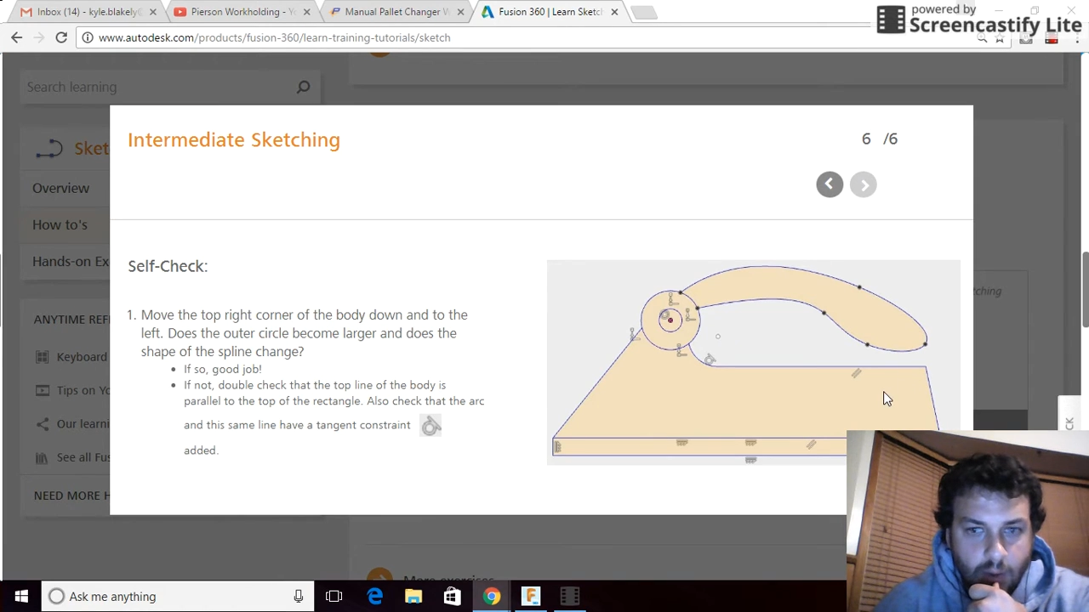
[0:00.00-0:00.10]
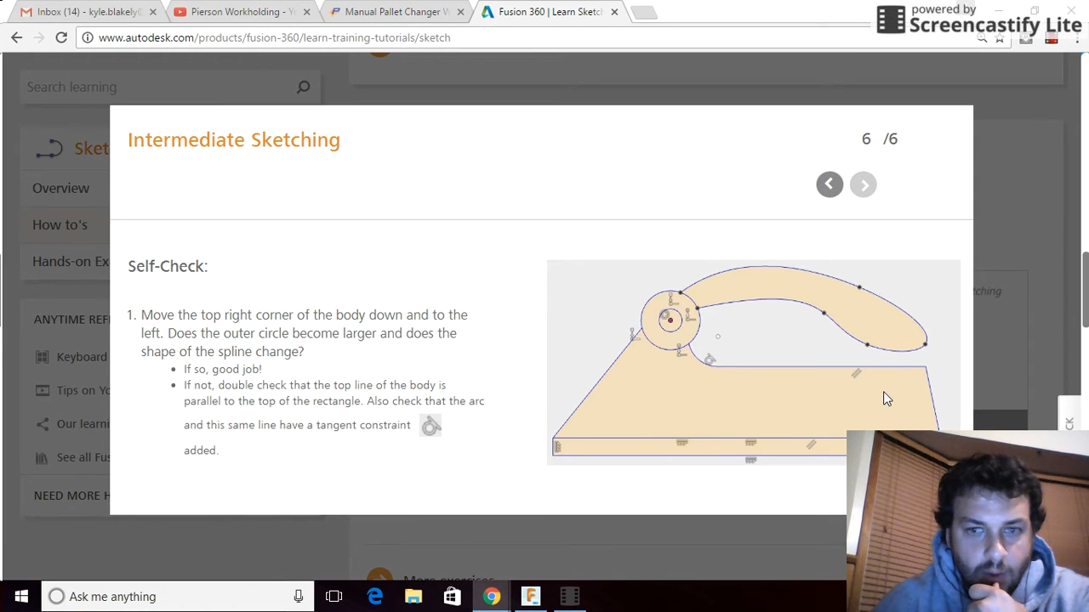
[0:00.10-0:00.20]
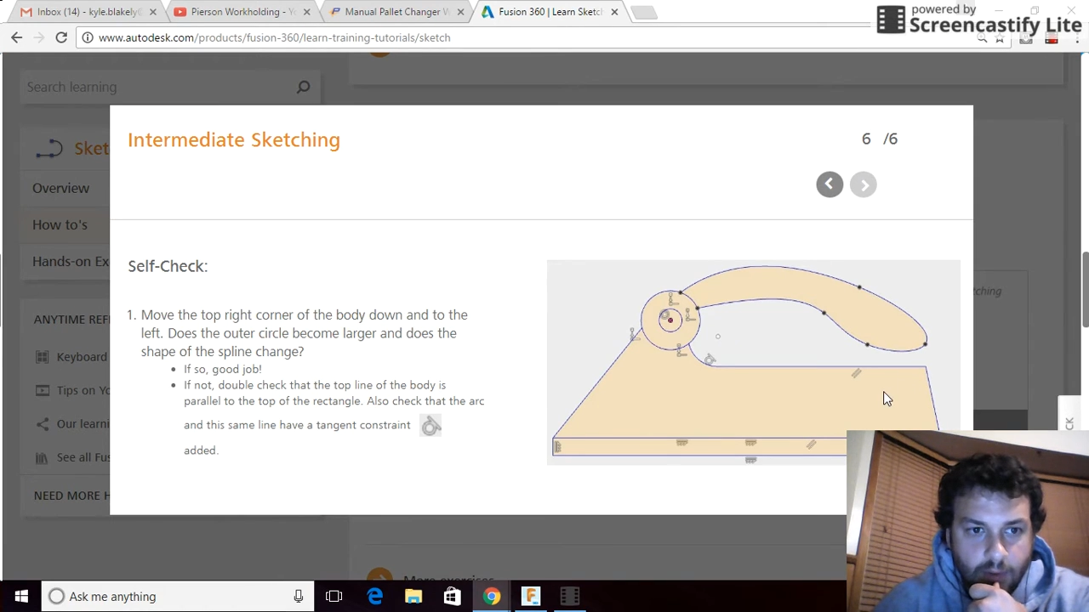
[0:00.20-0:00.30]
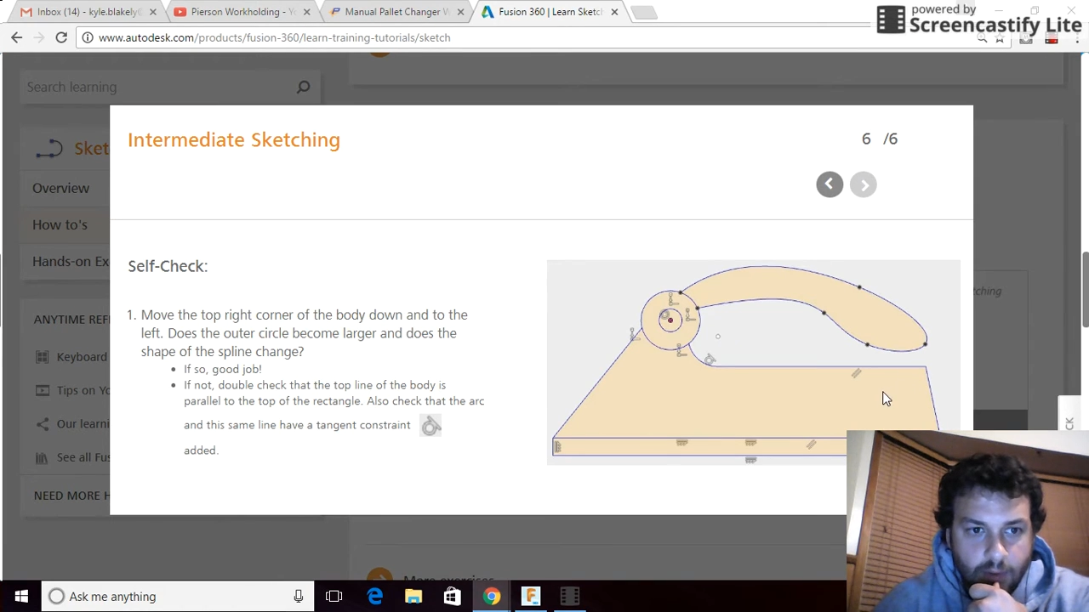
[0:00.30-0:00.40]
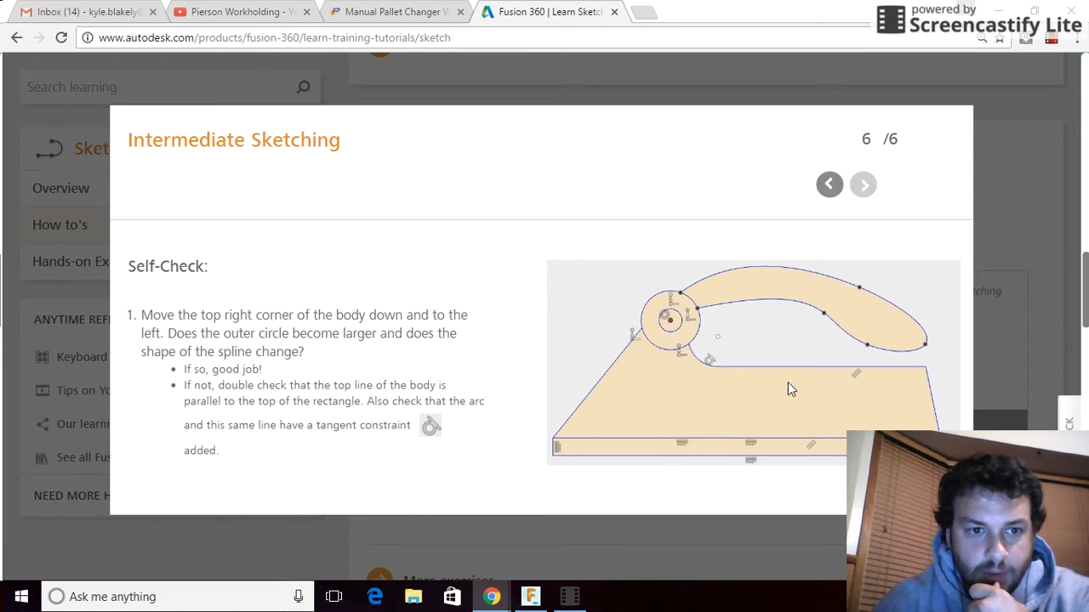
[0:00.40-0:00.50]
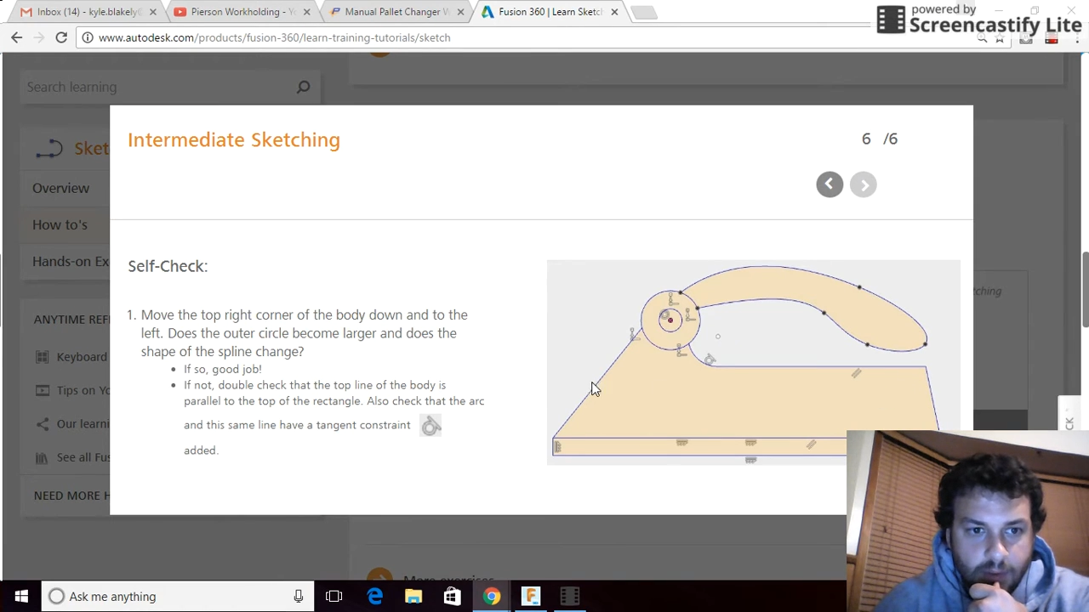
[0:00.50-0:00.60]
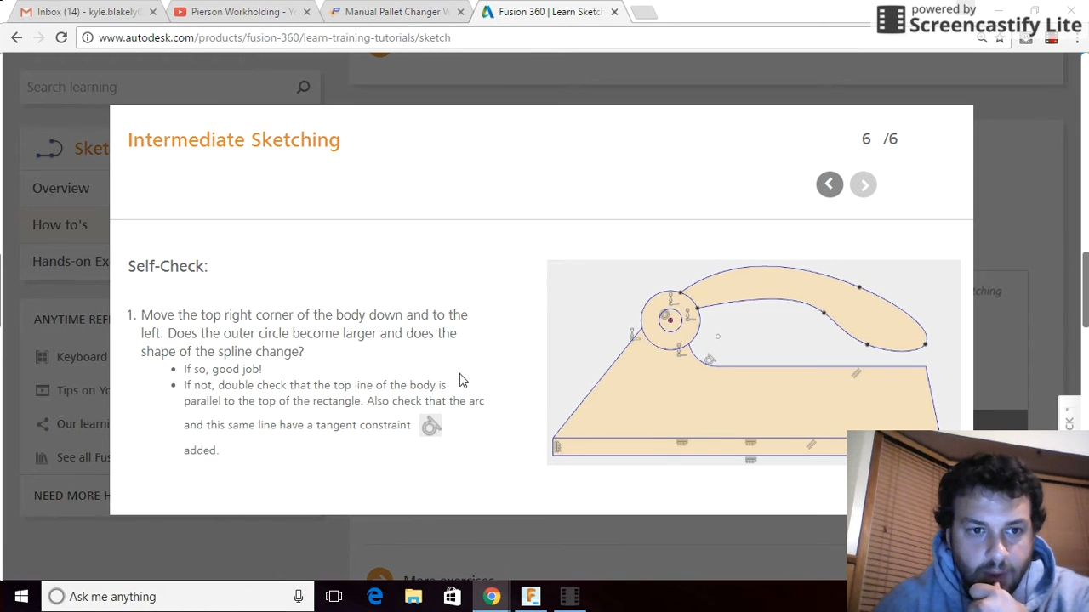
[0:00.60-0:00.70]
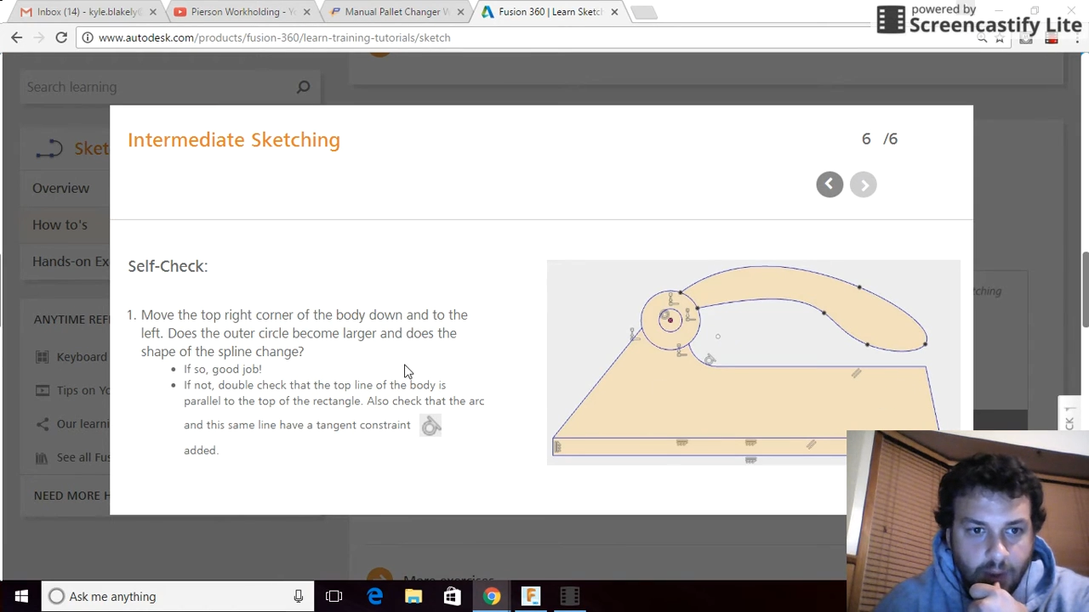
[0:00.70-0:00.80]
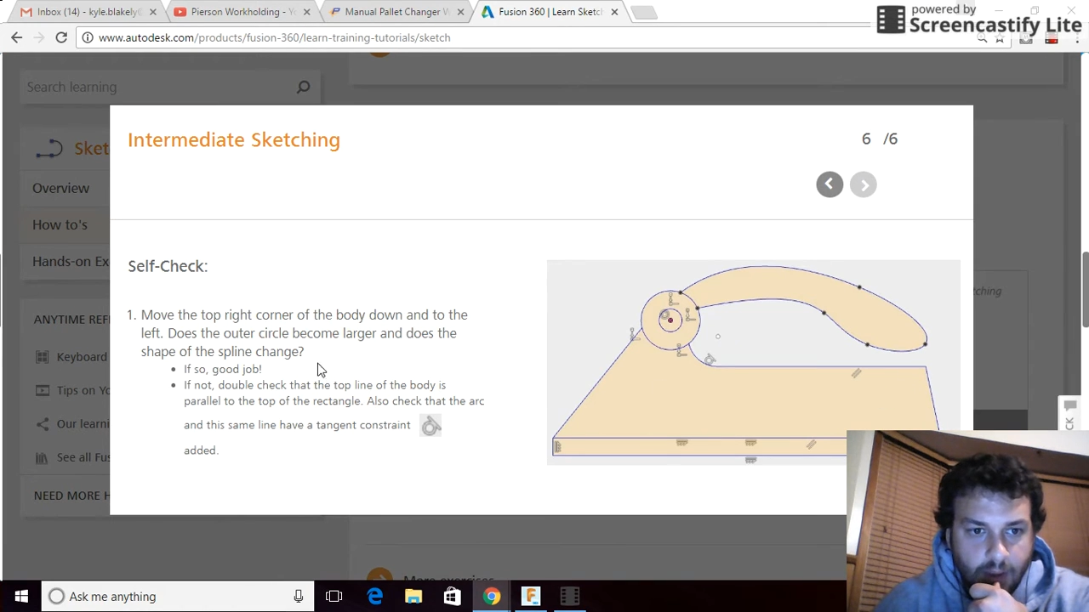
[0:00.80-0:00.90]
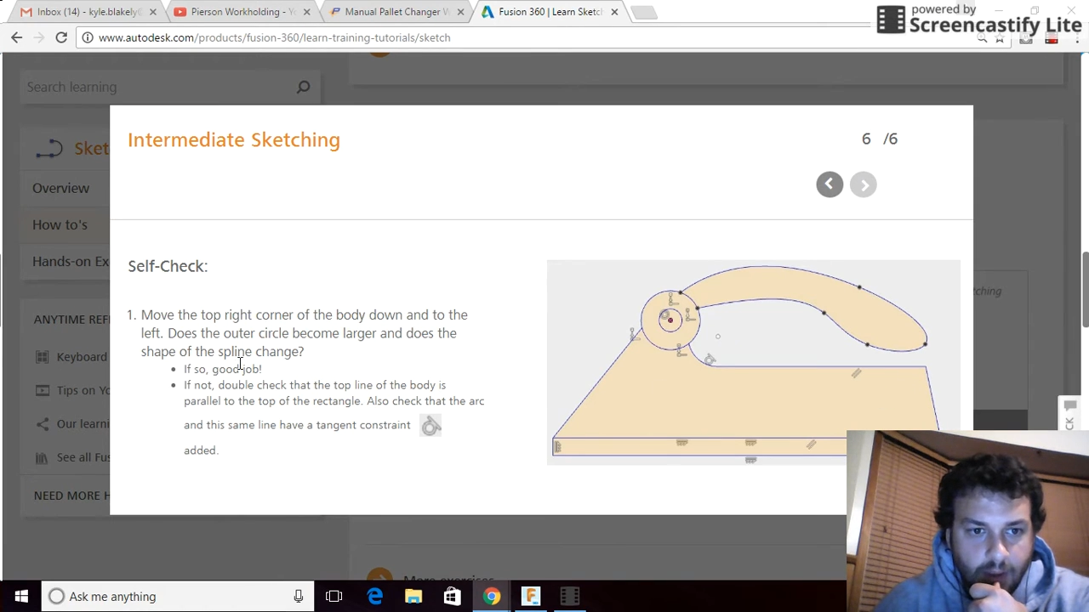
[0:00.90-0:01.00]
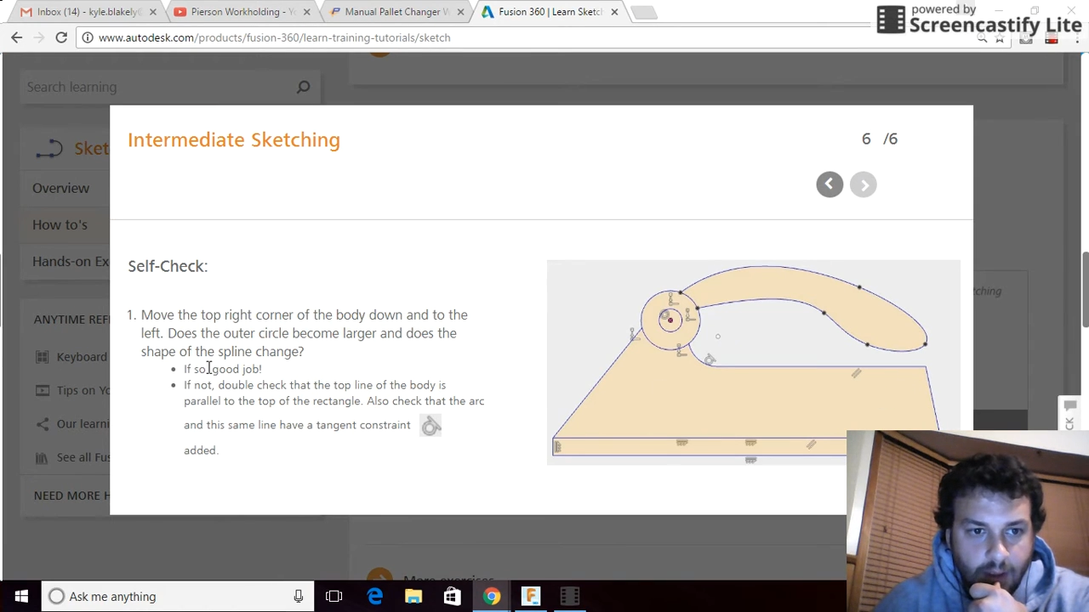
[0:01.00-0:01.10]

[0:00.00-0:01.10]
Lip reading: over this way.